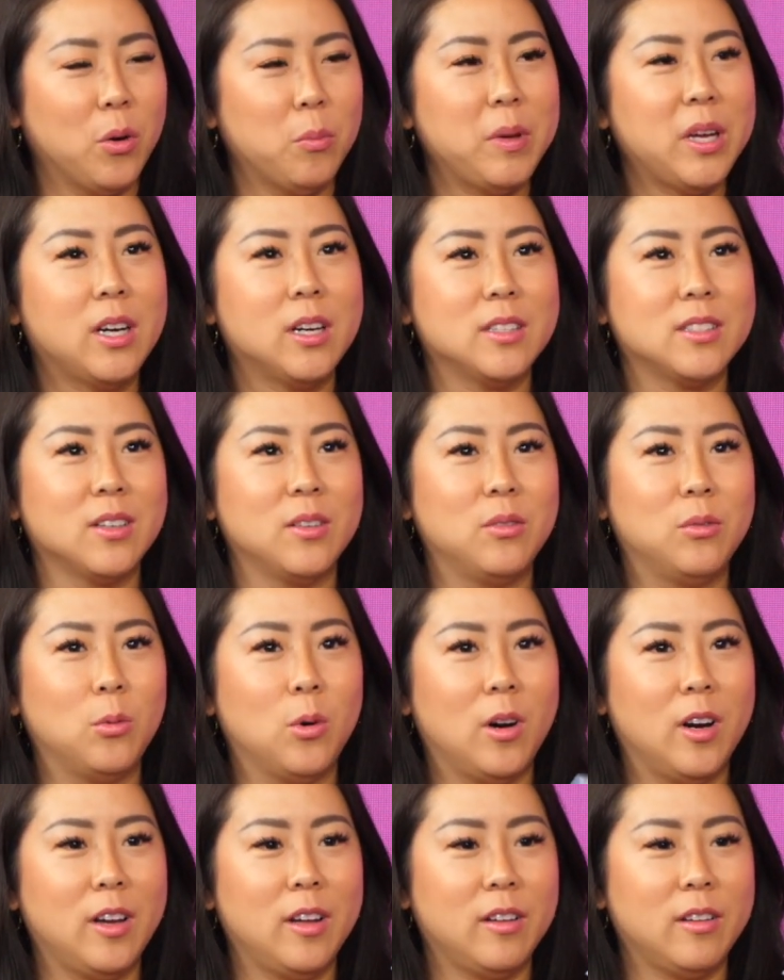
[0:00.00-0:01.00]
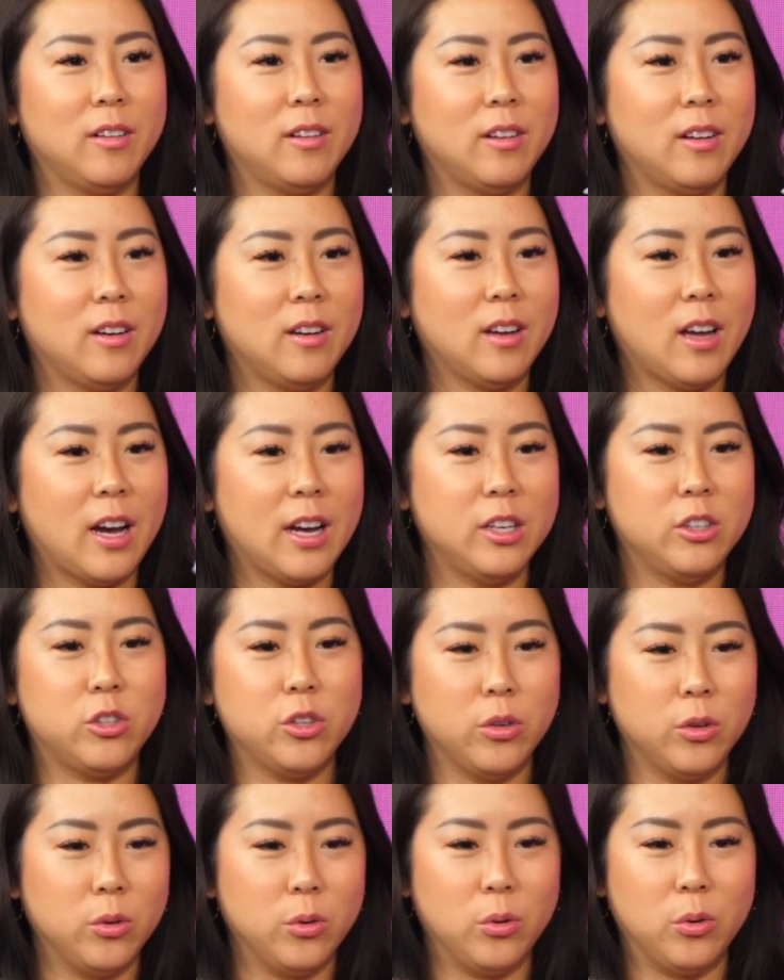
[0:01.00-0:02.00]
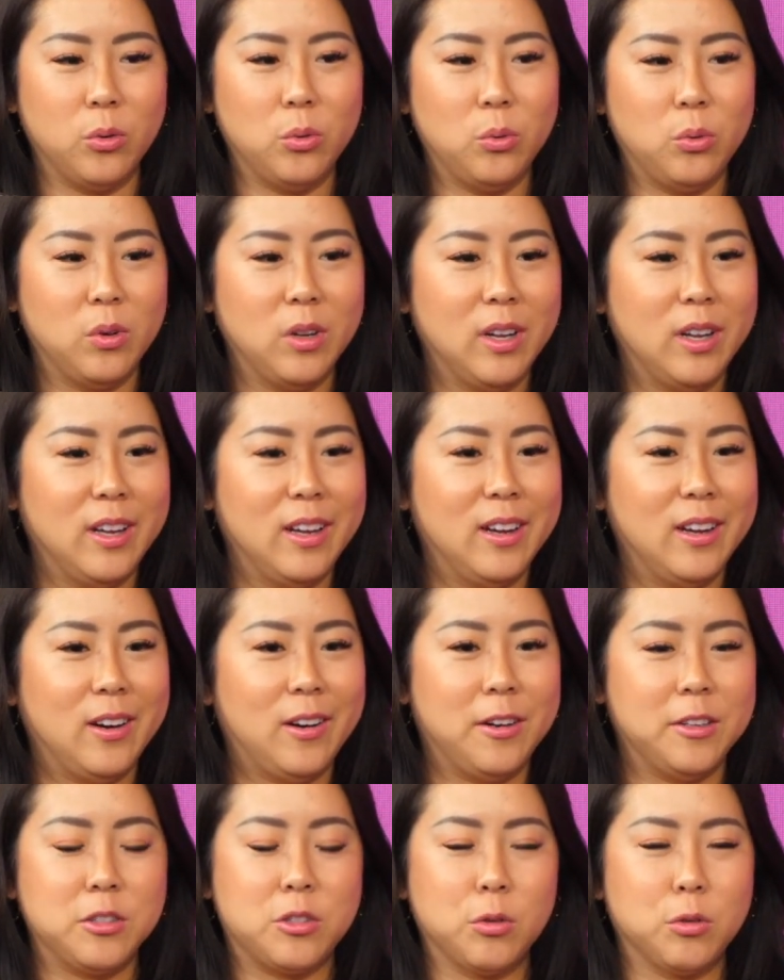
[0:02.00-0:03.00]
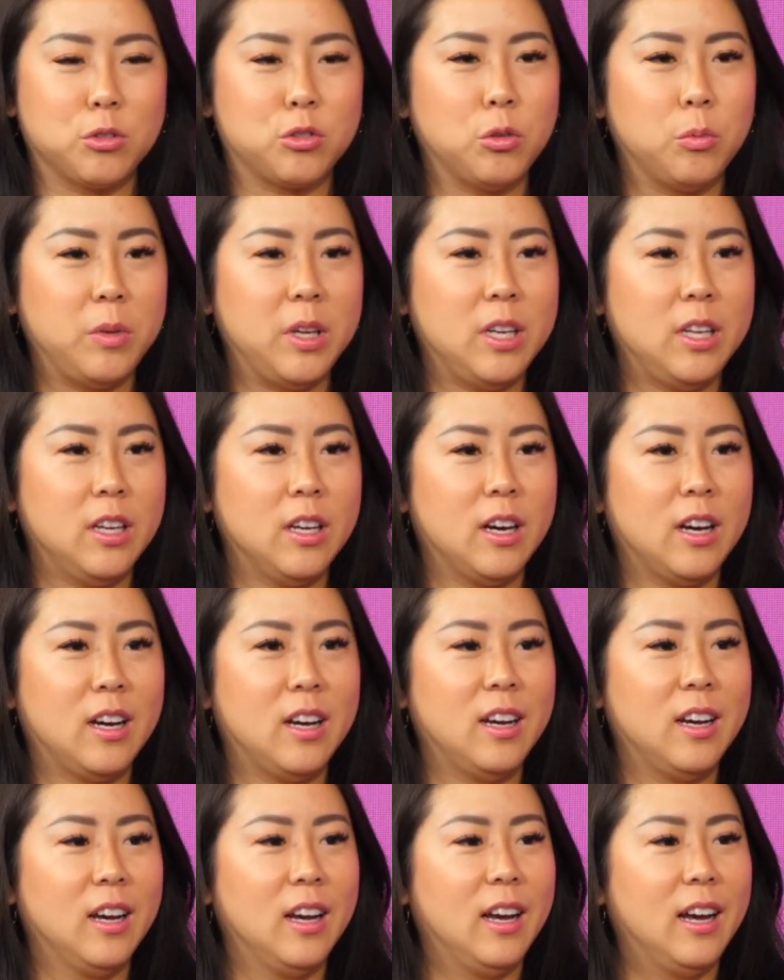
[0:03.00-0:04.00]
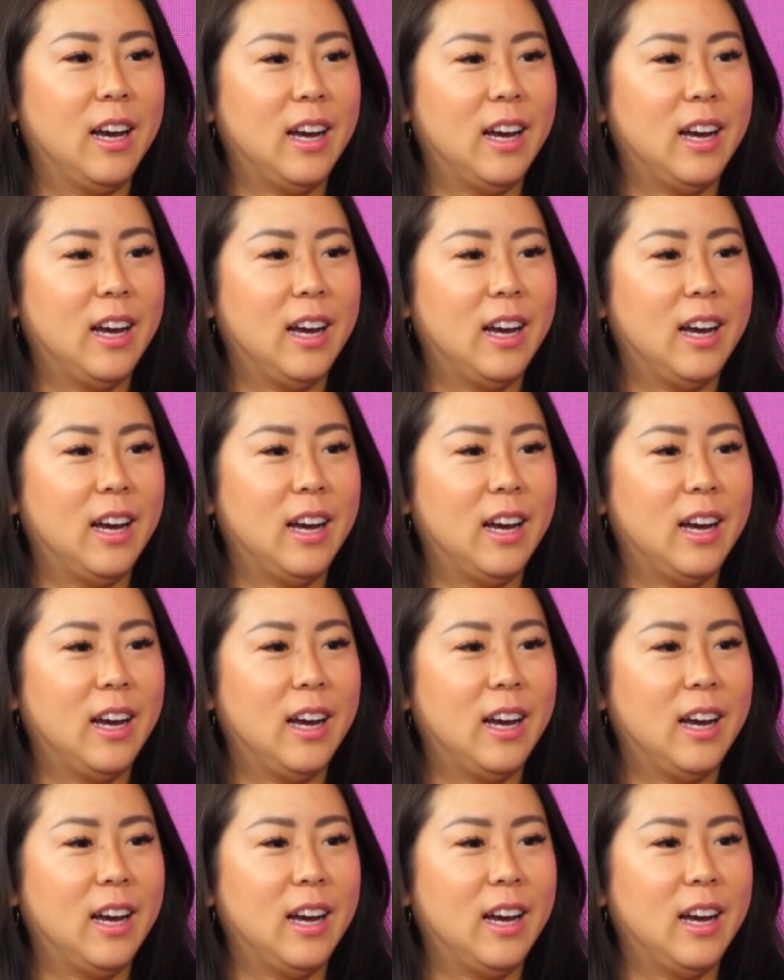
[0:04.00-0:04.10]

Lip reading: because of what I do on social media,